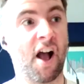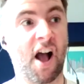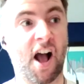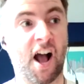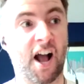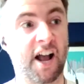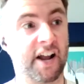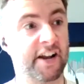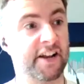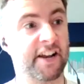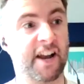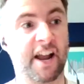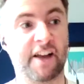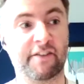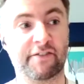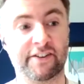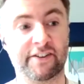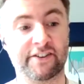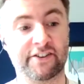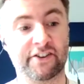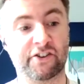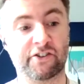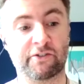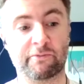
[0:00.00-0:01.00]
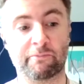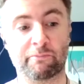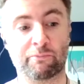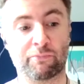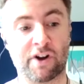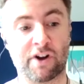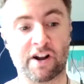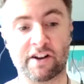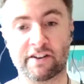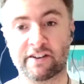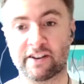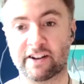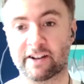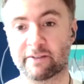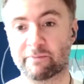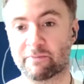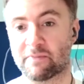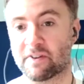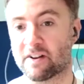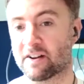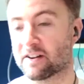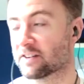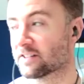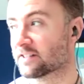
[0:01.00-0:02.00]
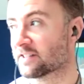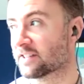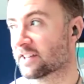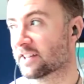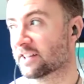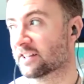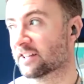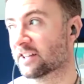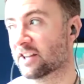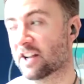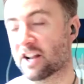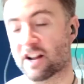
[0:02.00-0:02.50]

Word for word: I'd never done branding and marketing,